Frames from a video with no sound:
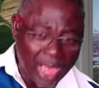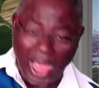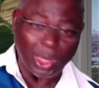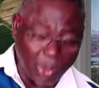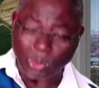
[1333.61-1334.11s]

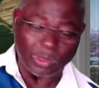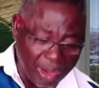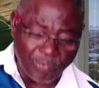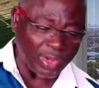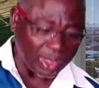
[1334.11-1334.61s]
I call
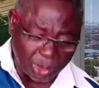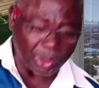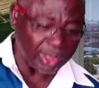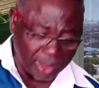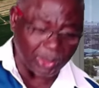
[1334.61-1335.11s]
Rapha to
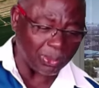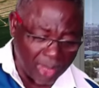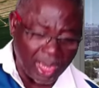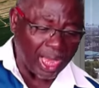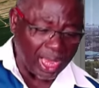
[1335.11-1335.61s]
heal you.
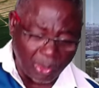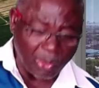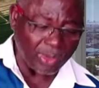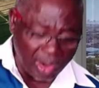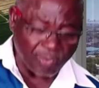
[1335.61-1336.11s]
I
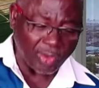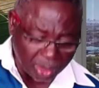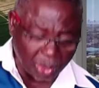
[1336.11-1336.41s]
call Rapha